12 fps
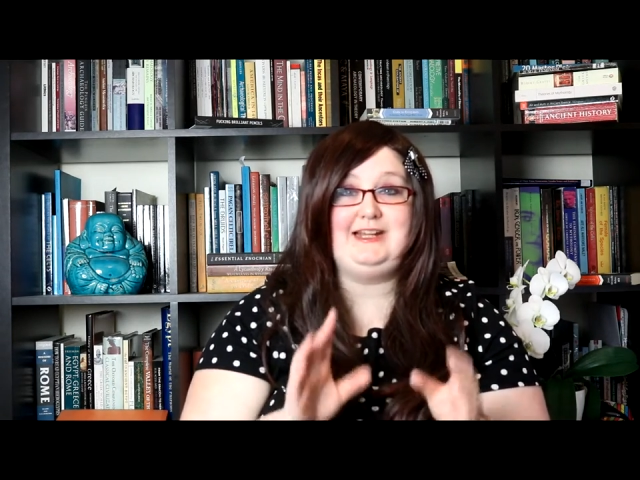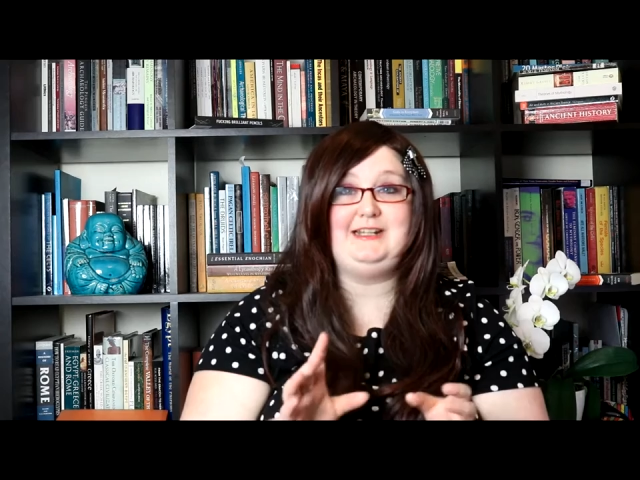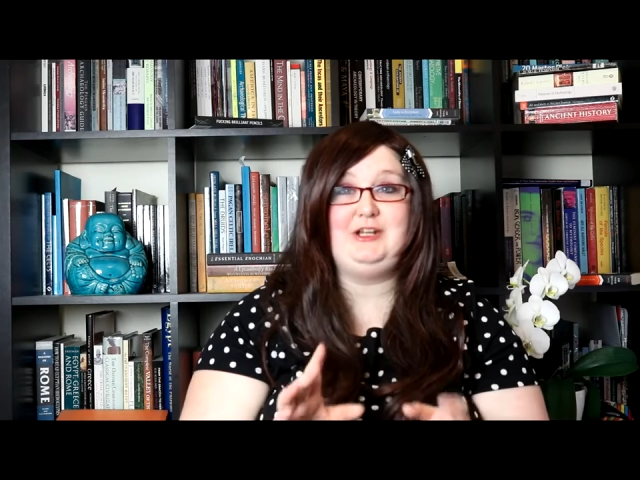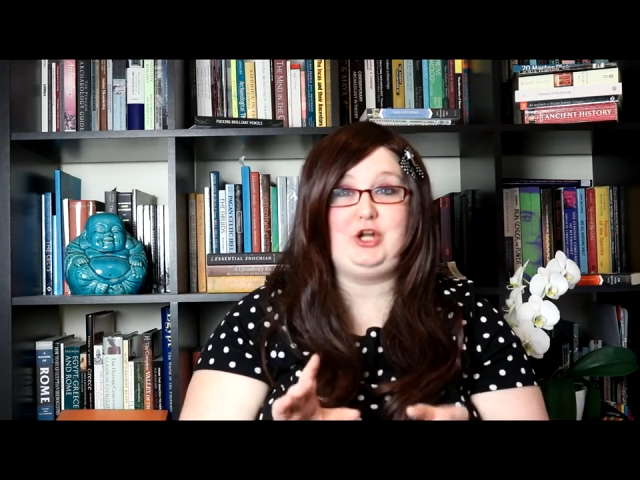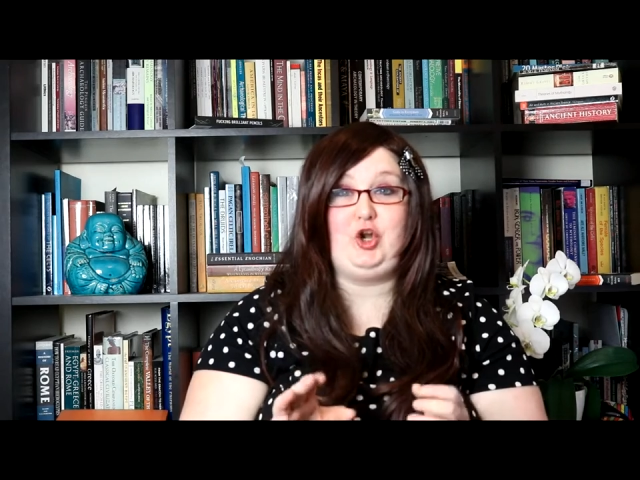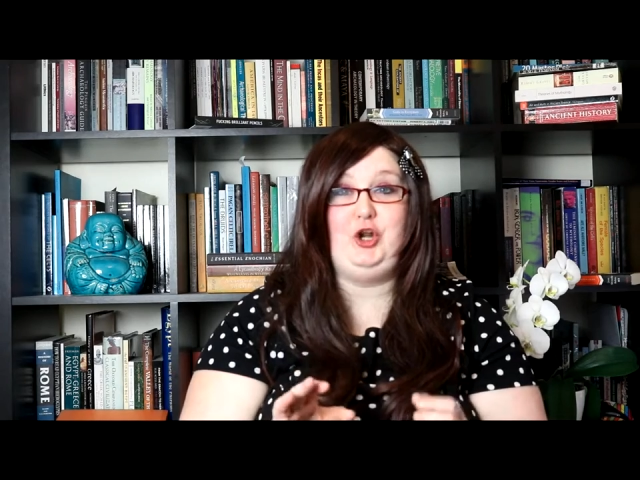
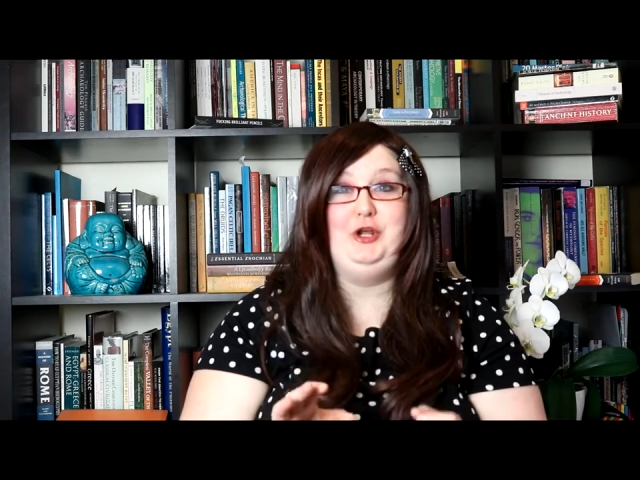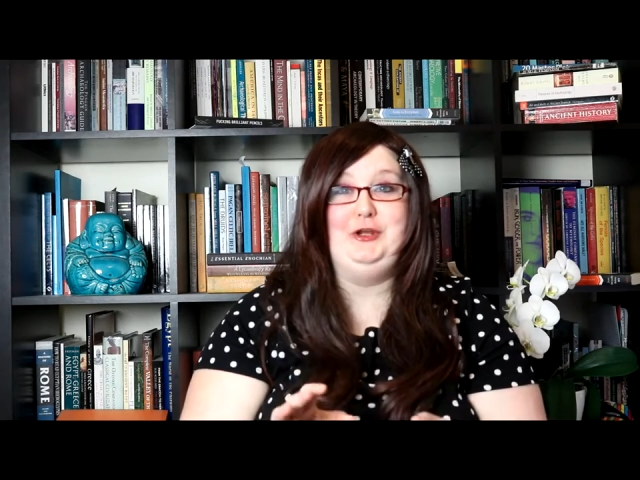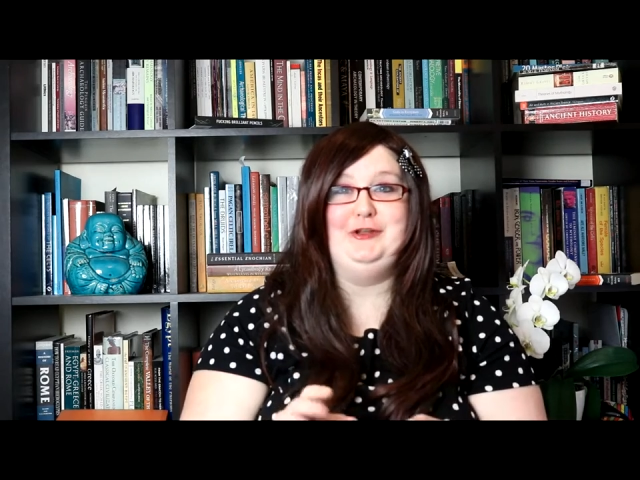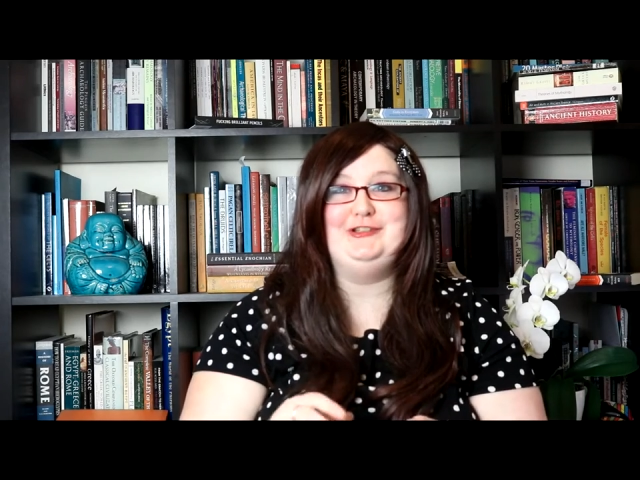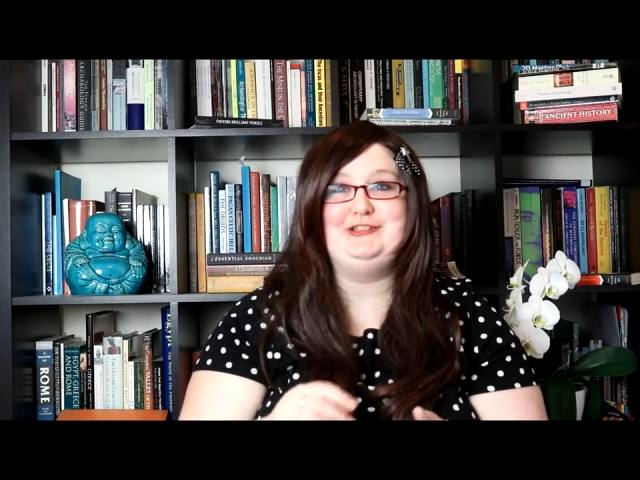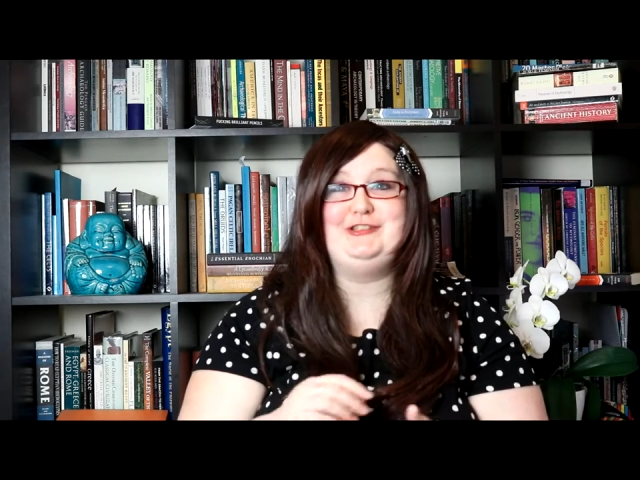
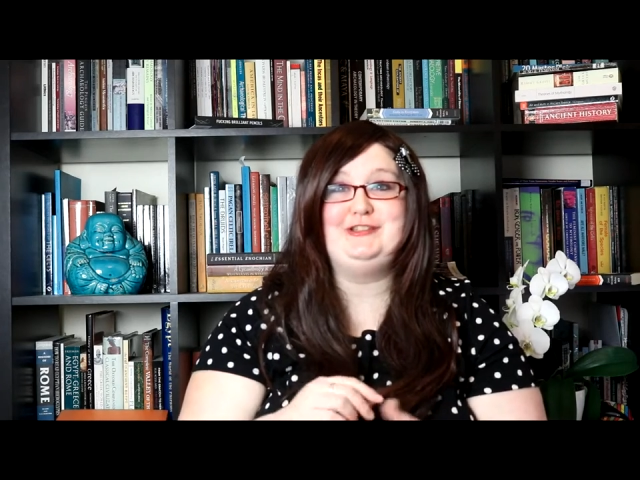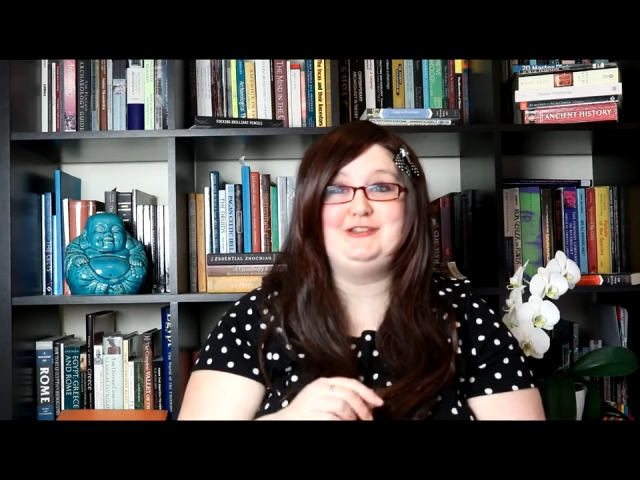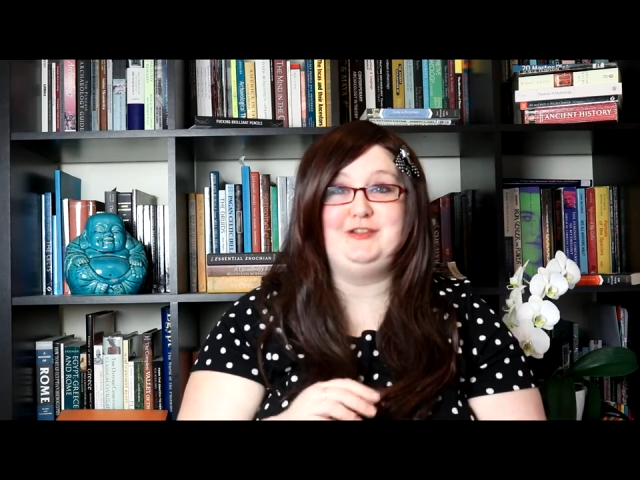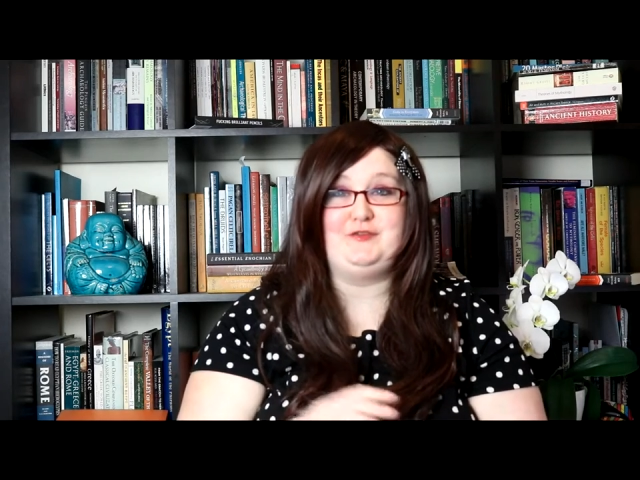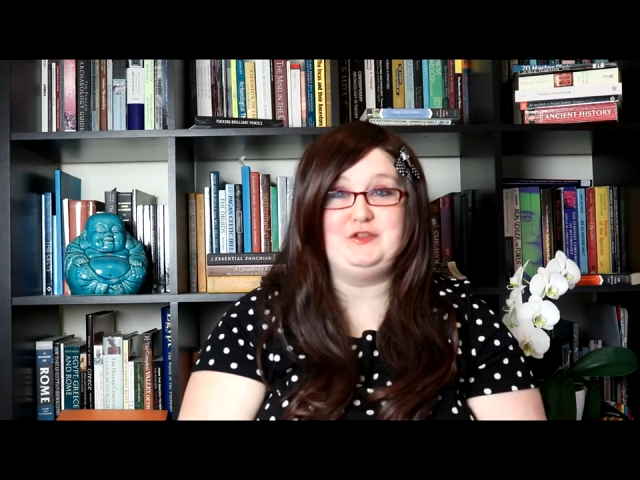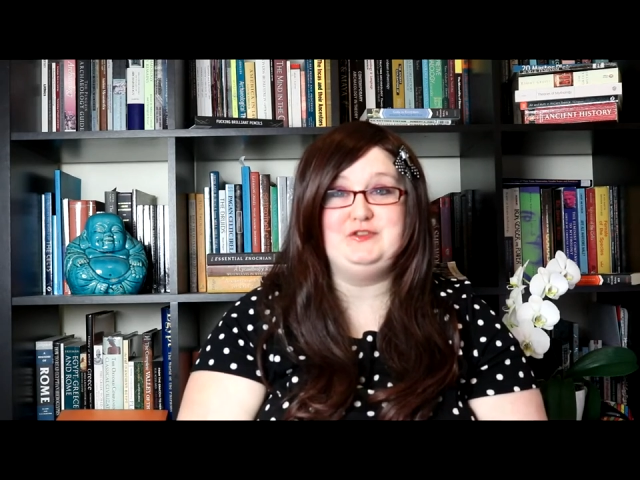includes
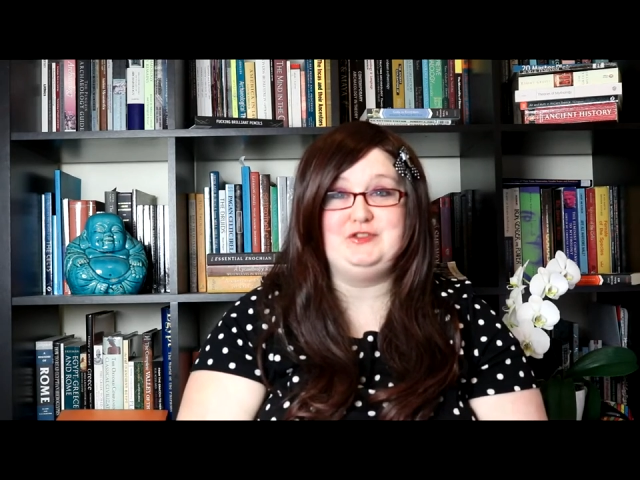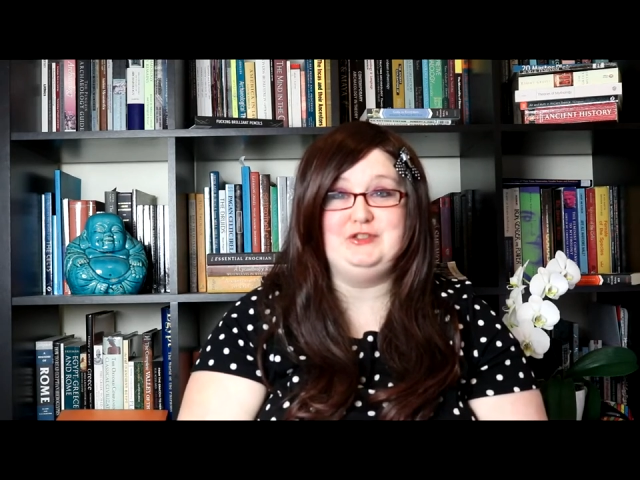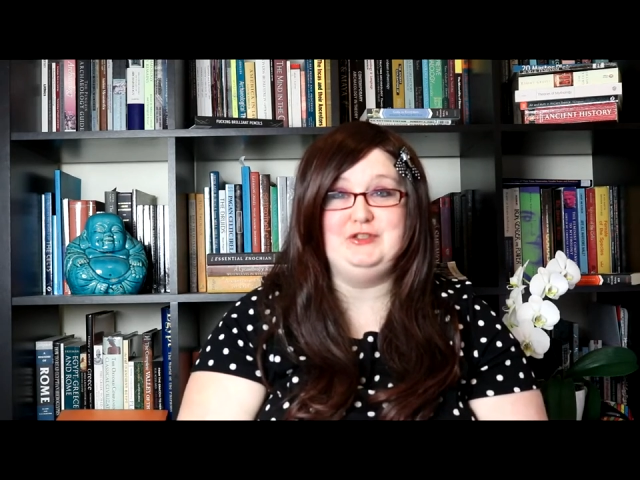the fonts